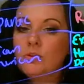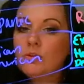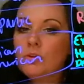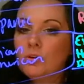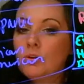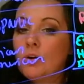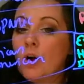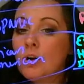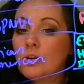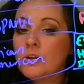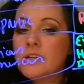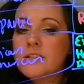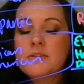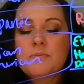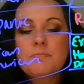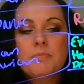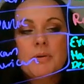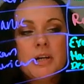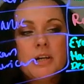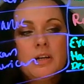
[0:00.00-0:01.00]
Congress,
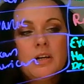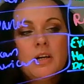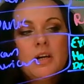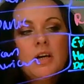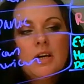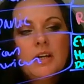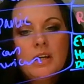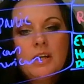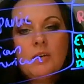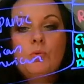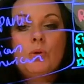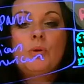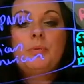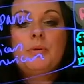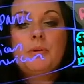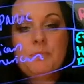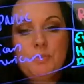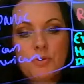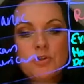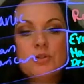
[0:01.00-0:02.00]
but it will
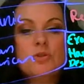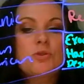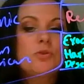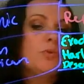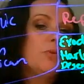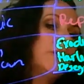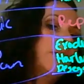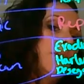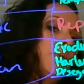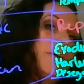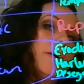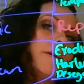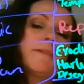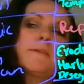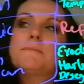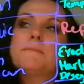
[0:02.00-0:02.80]
be pushed through anyways.